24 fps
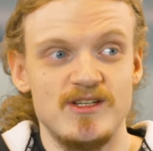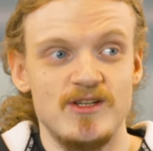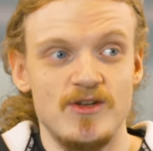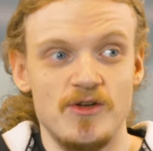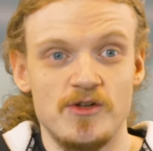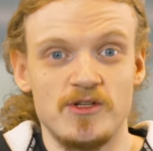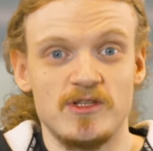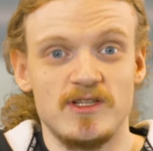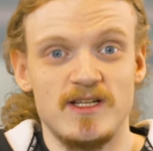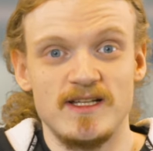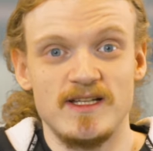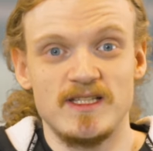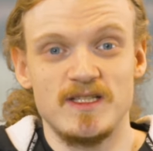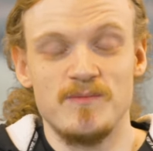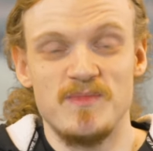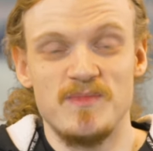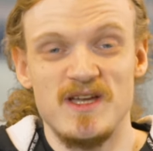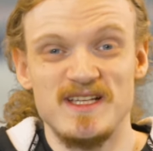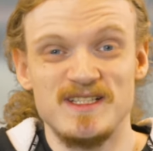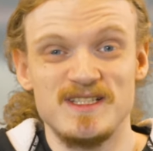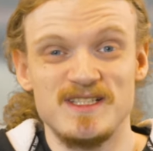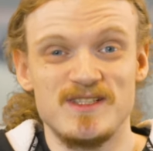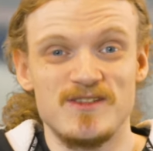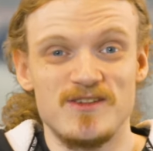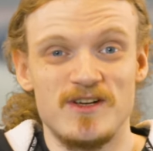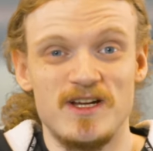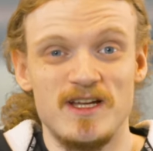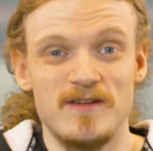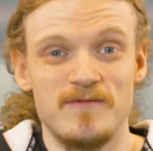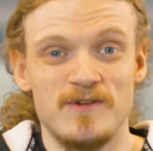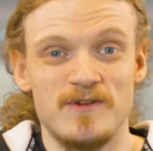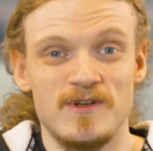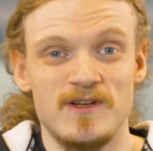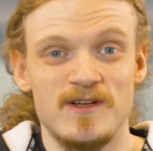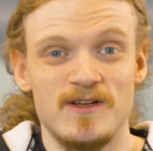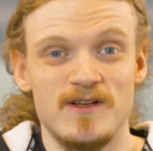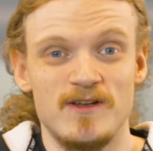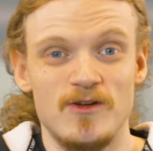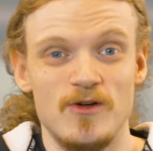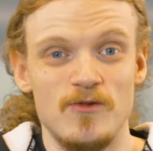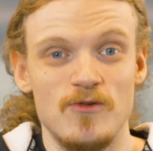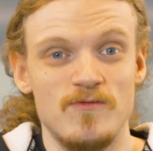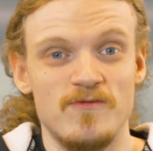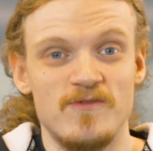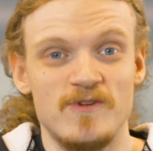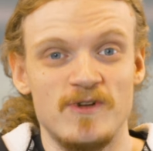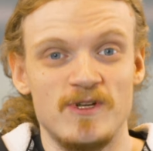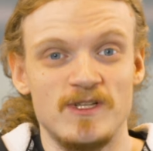looked like the best driver
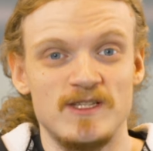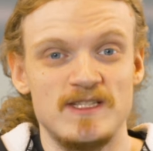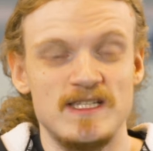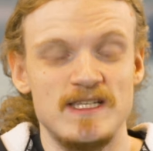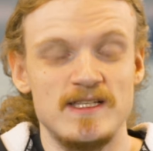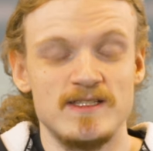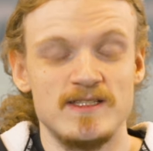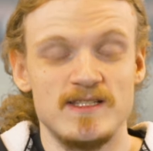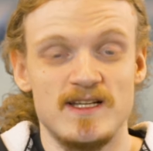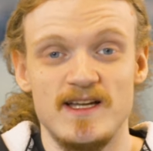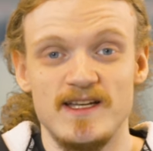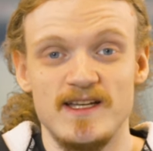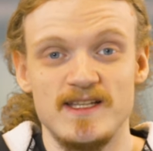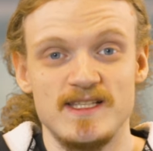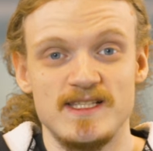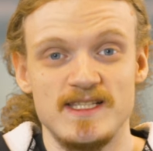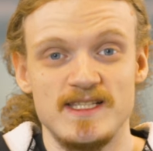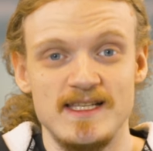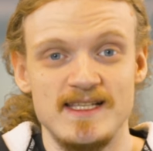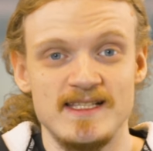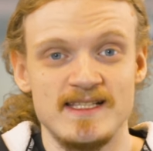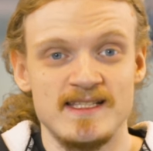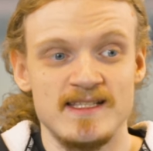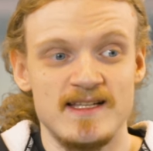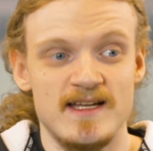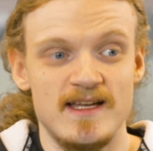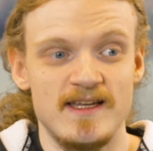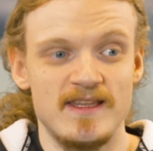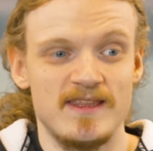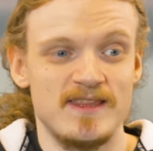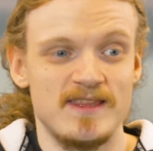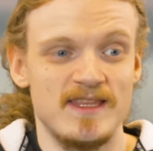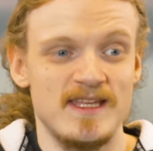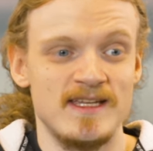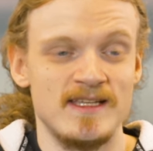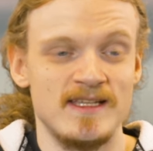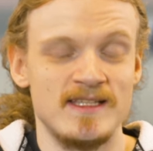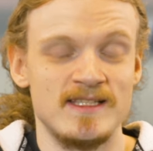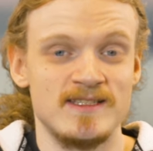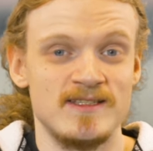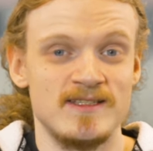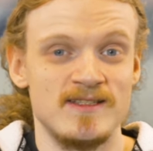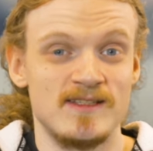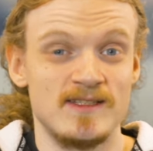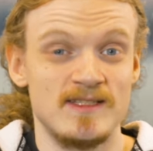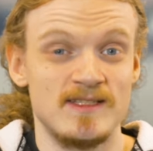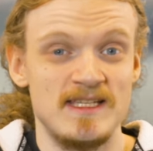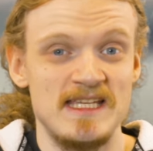over the entire season. I think
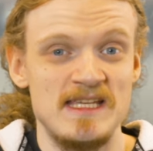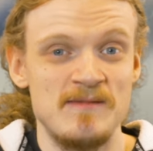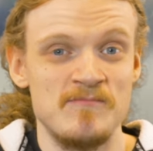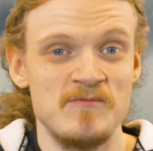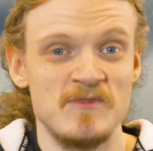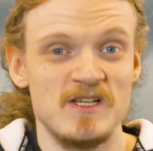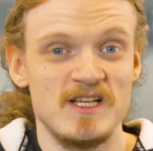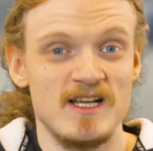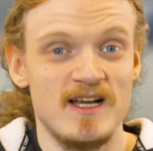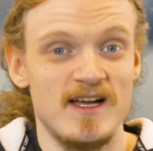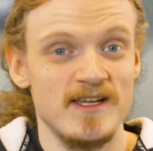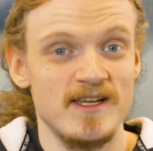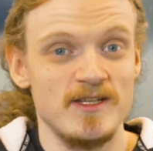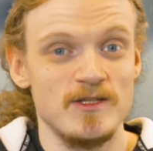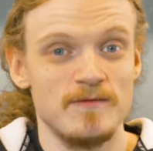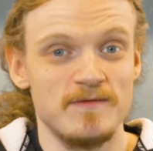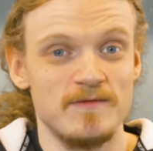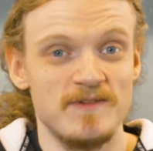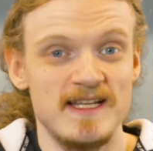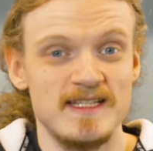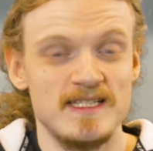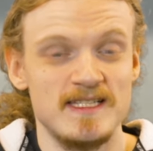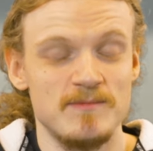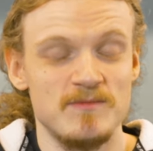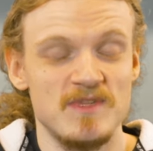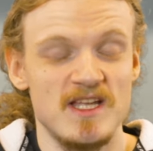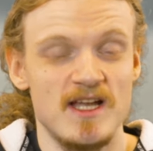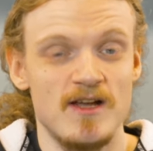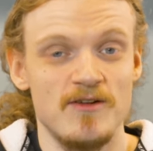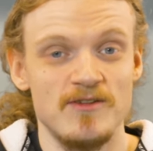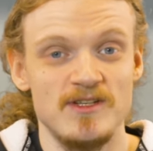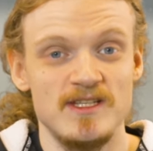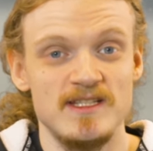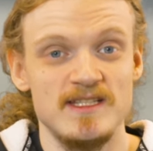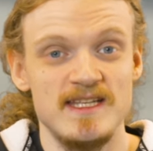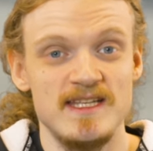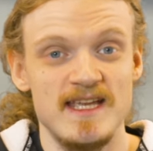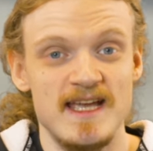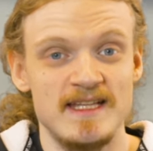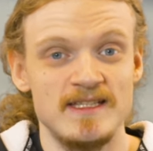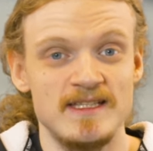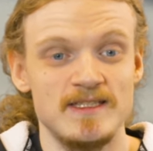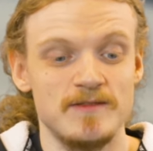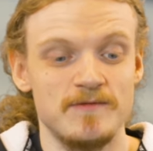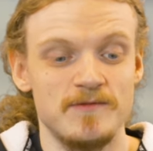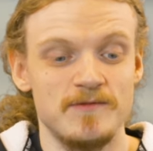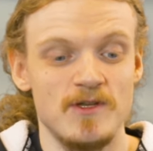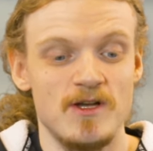the team kind of let him down in the
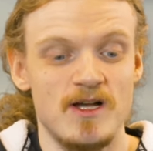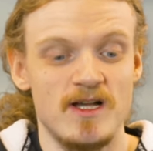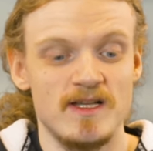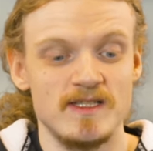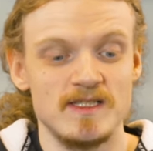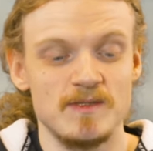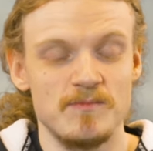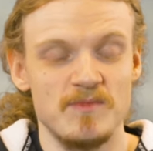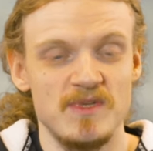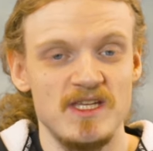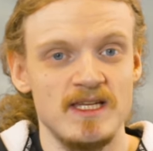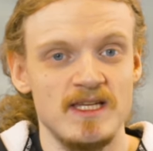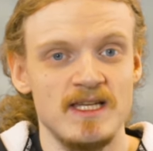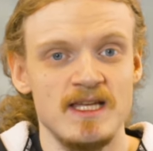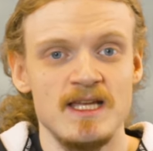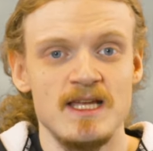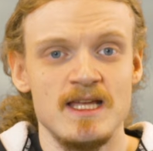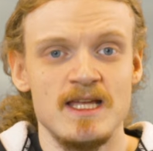end, if you ask me.